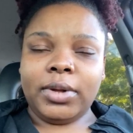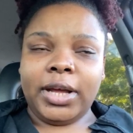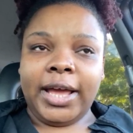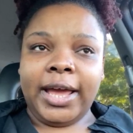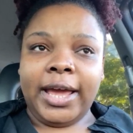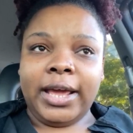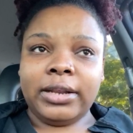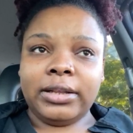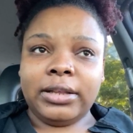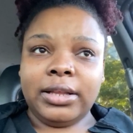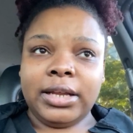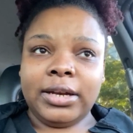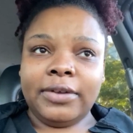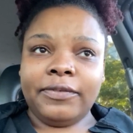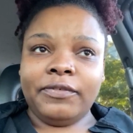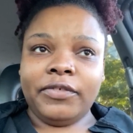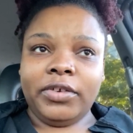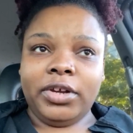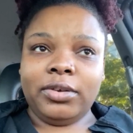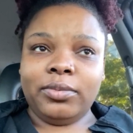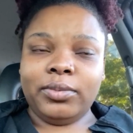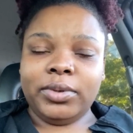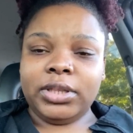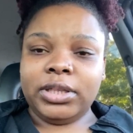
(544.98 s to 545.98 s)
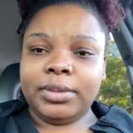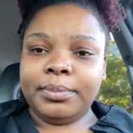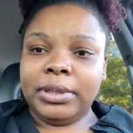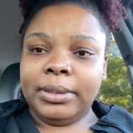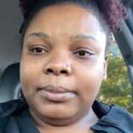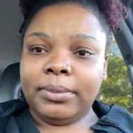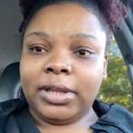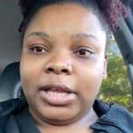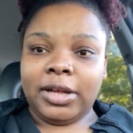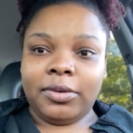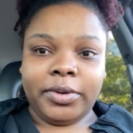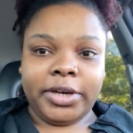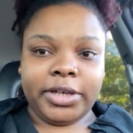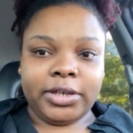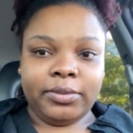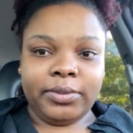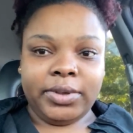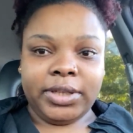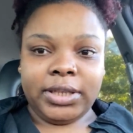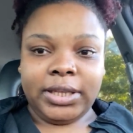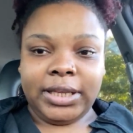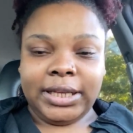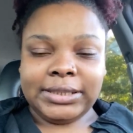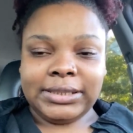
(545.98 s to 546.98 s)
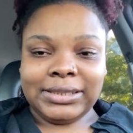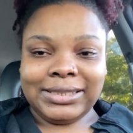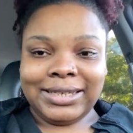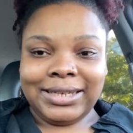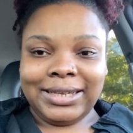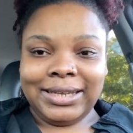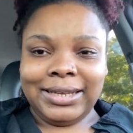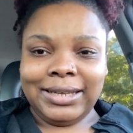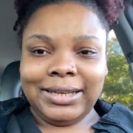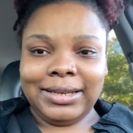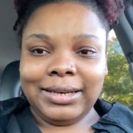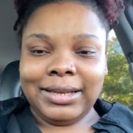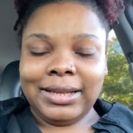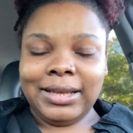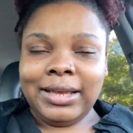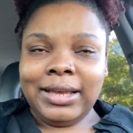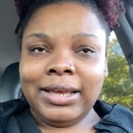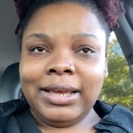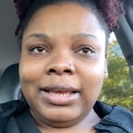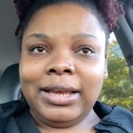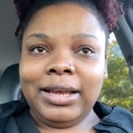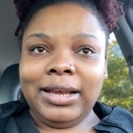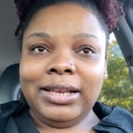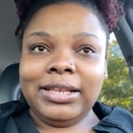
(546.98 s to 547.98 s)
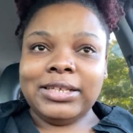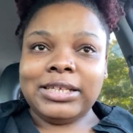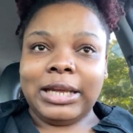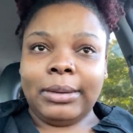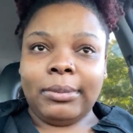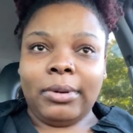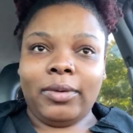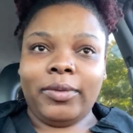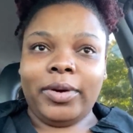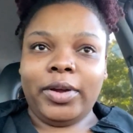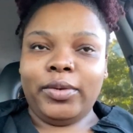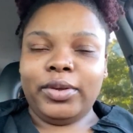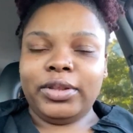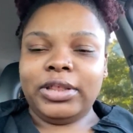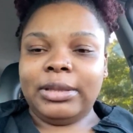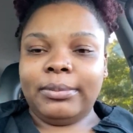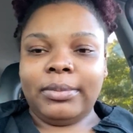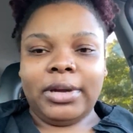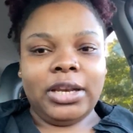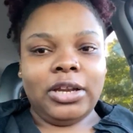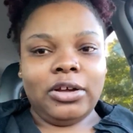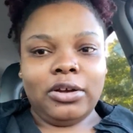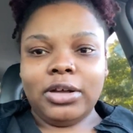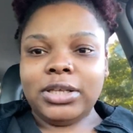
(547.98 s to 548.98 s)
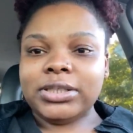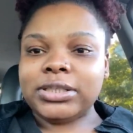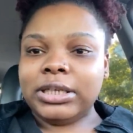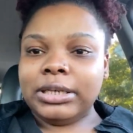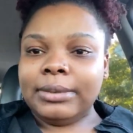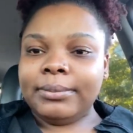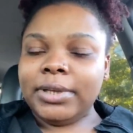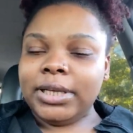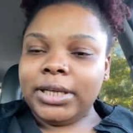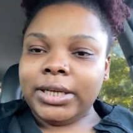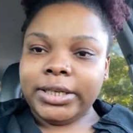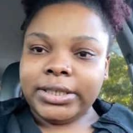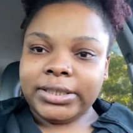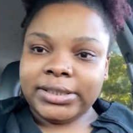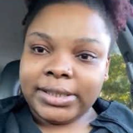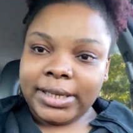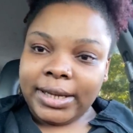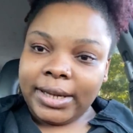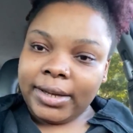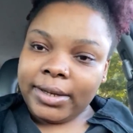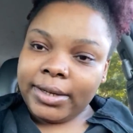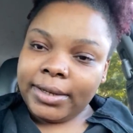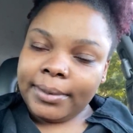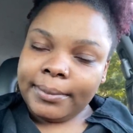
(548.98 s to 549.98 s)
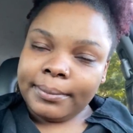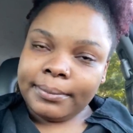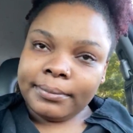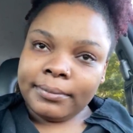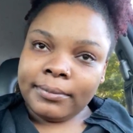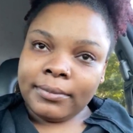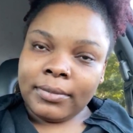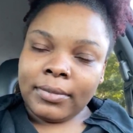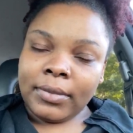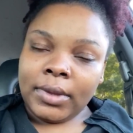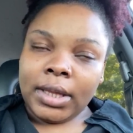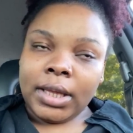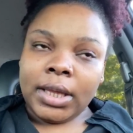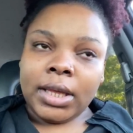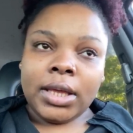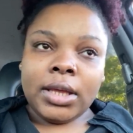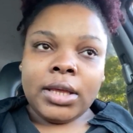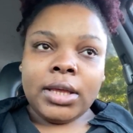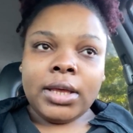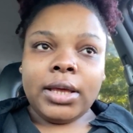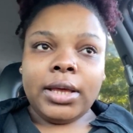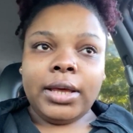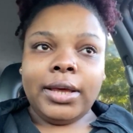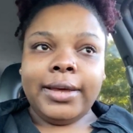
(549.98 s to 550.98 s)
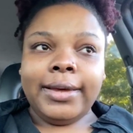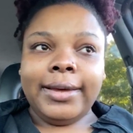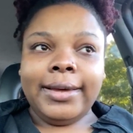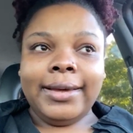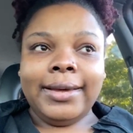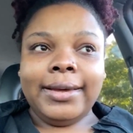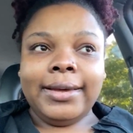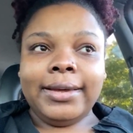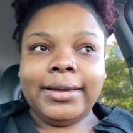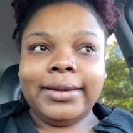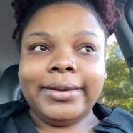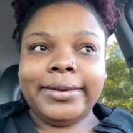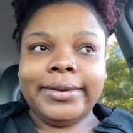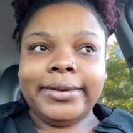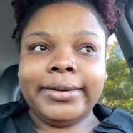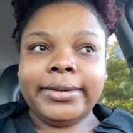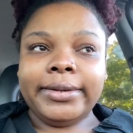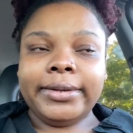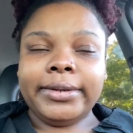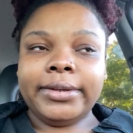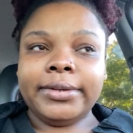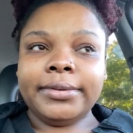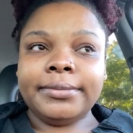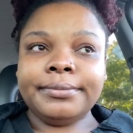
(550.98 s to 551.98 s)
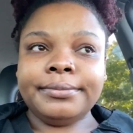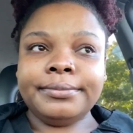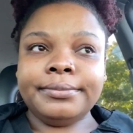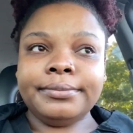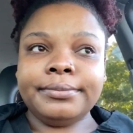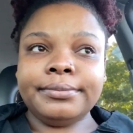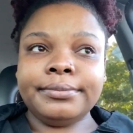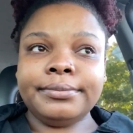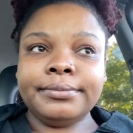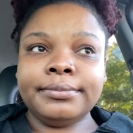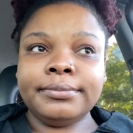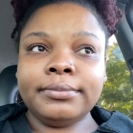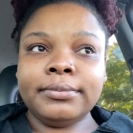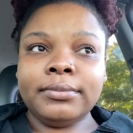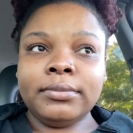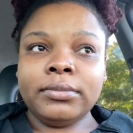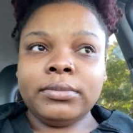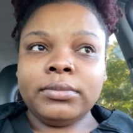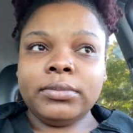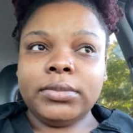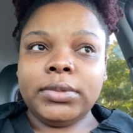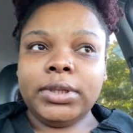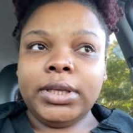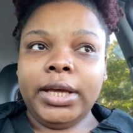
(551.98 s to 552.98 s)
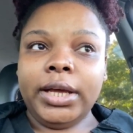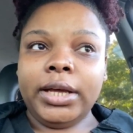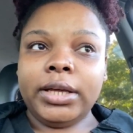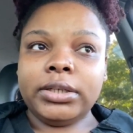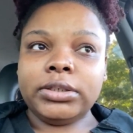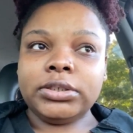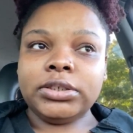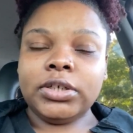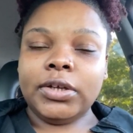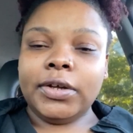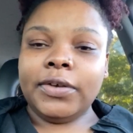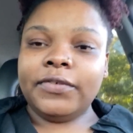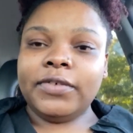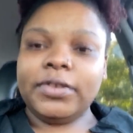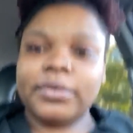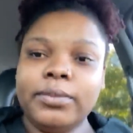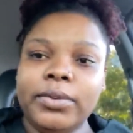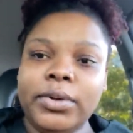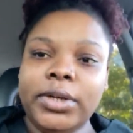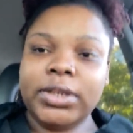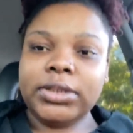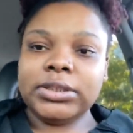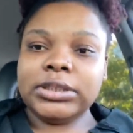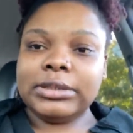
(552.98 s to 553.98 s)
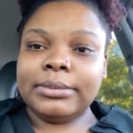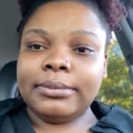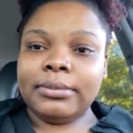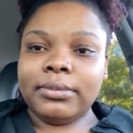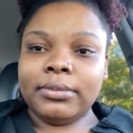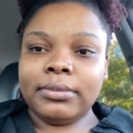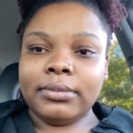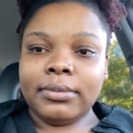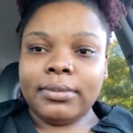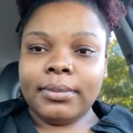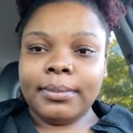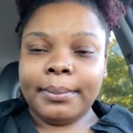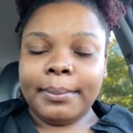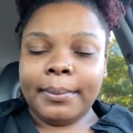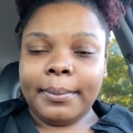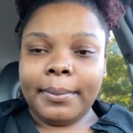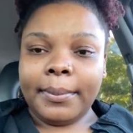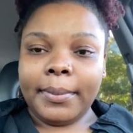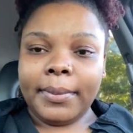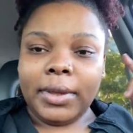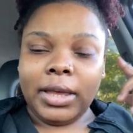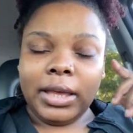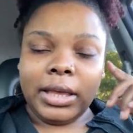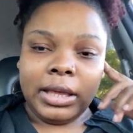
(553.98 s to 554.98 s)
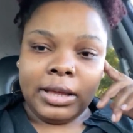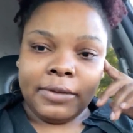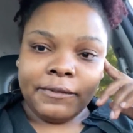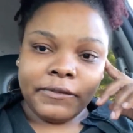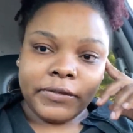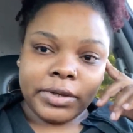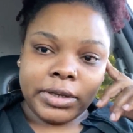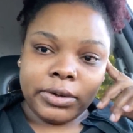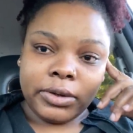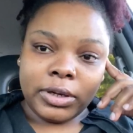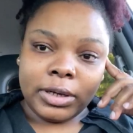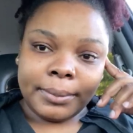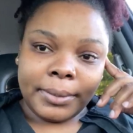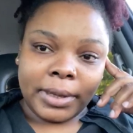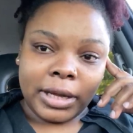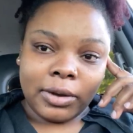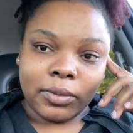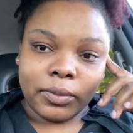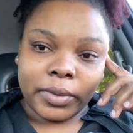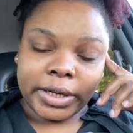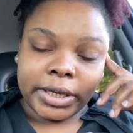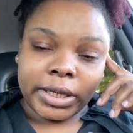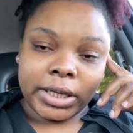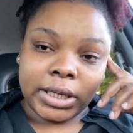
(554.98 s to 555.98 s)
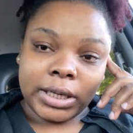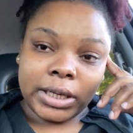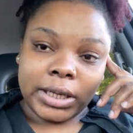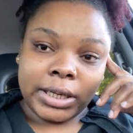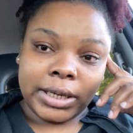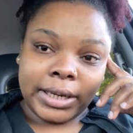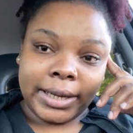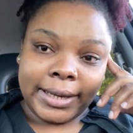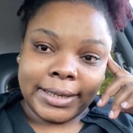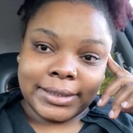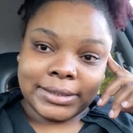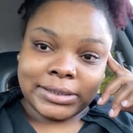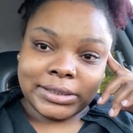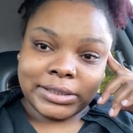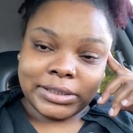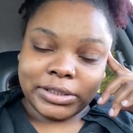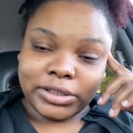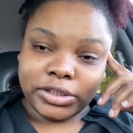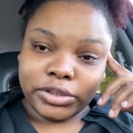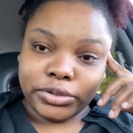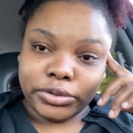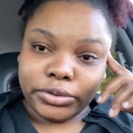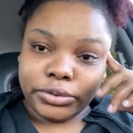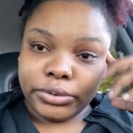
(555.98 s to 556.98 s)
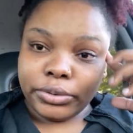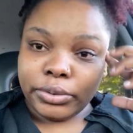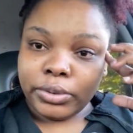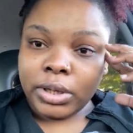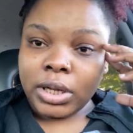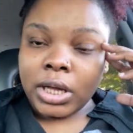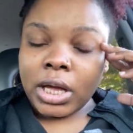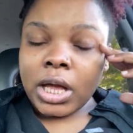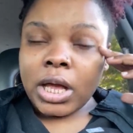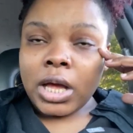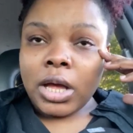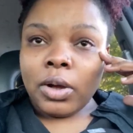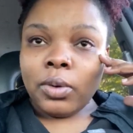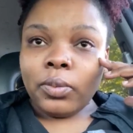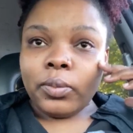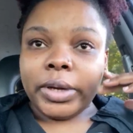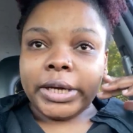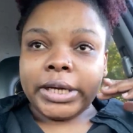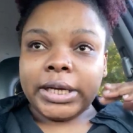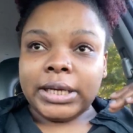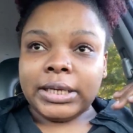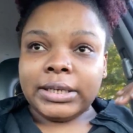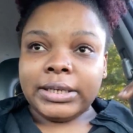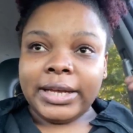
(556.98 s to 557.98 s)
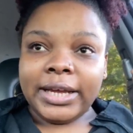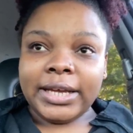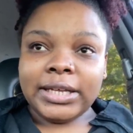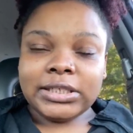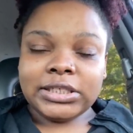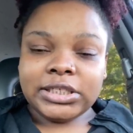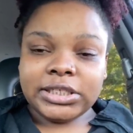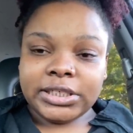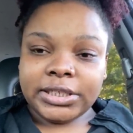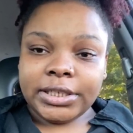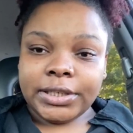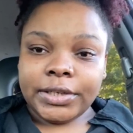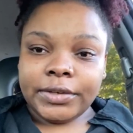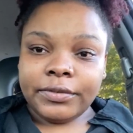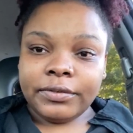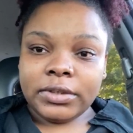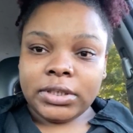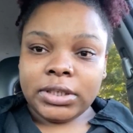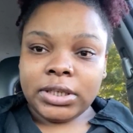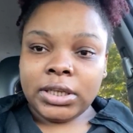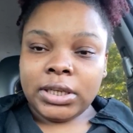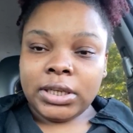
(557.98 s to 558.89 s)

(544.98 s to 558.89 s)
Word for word: had a lot of fun with the people I worked with last night. Anytime I work with them, I know it's gonna be a good time. And yeah, so if you want some info about working in ICU, working night shift,